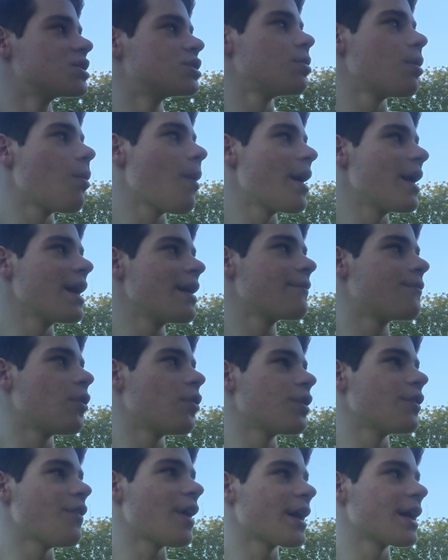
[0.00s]
so we're waiting
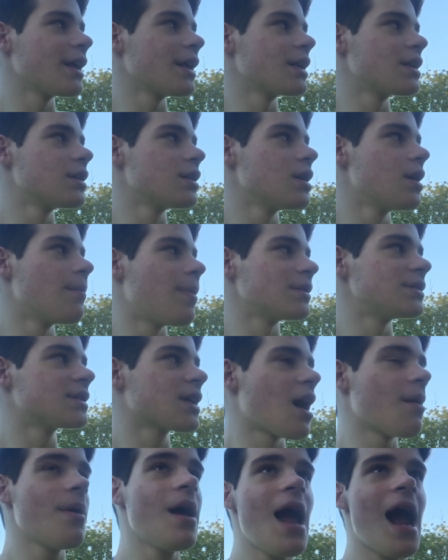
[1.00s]
for the fucking bus
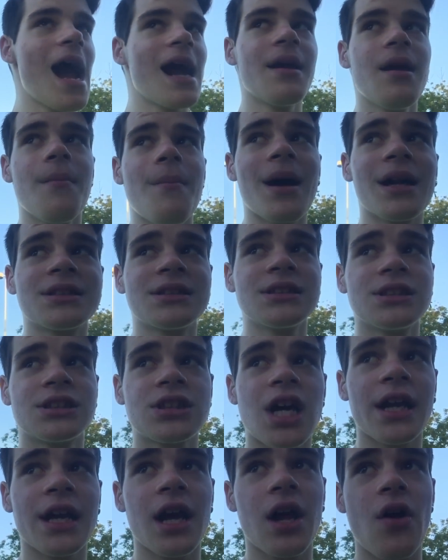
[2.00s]
to come, and Madison's
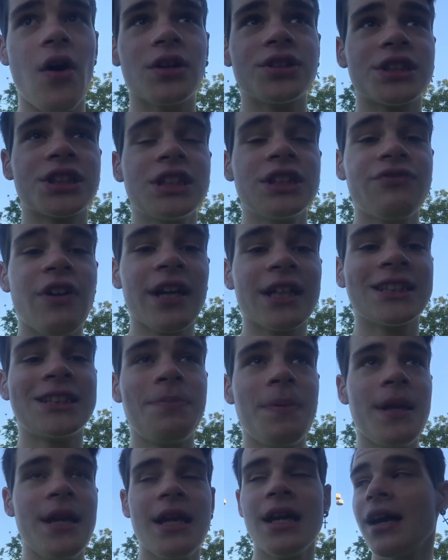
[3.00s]
cutting it close, so she's fucking
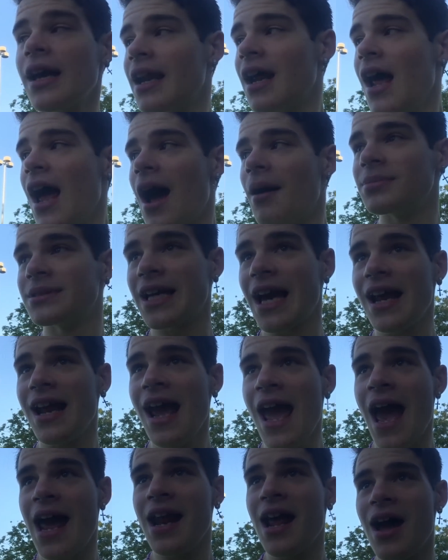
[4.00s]
speeding, and I'm scared.
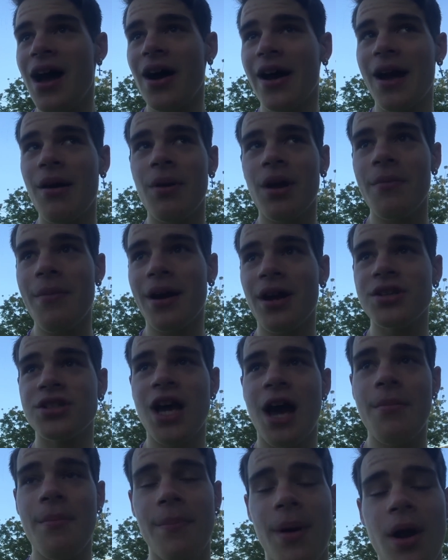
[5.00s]
And okay, we're gonna make it on time,